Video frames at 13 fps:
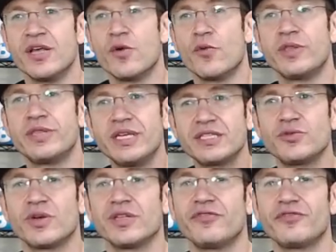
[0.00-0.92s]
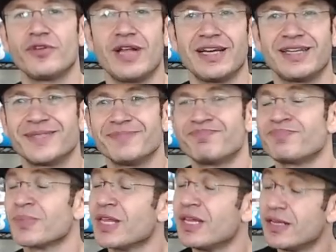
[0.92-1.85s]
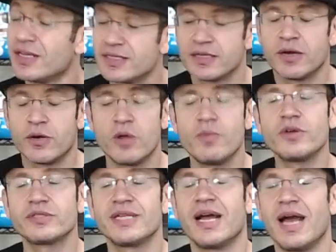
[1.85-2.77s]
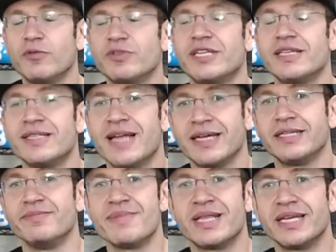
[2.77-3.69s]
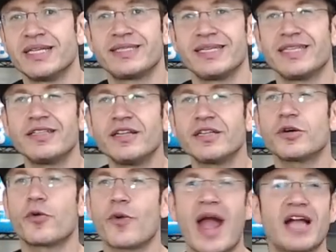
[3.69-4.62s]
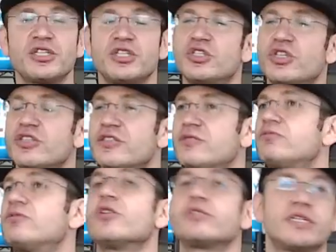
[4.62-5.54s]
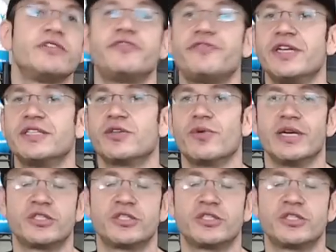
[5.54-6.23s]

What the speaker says: With this one, after like almost I would say 90 minutes, it's not a crash. It just totally fades away.